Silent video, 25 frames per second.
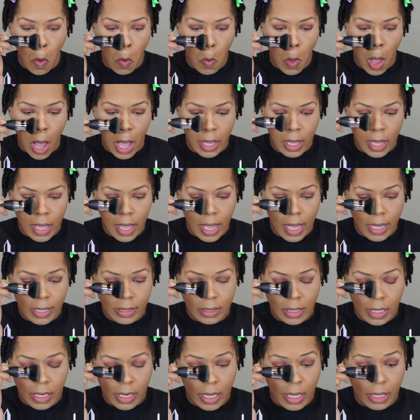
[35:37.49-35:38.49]
while I
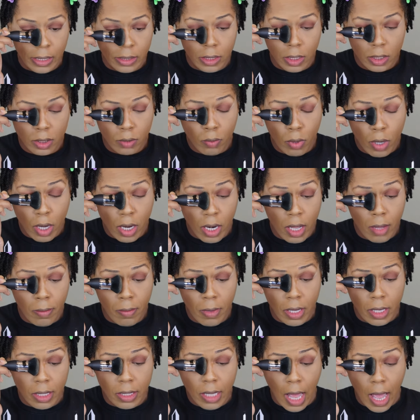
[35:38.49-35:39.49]
have that excess
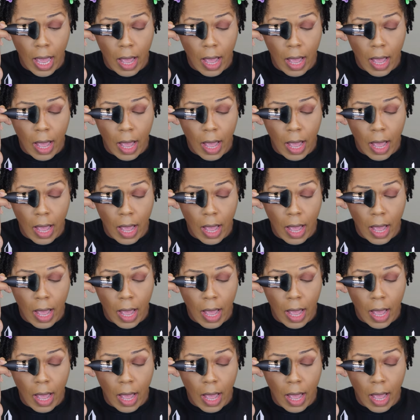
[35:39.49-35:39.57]
product because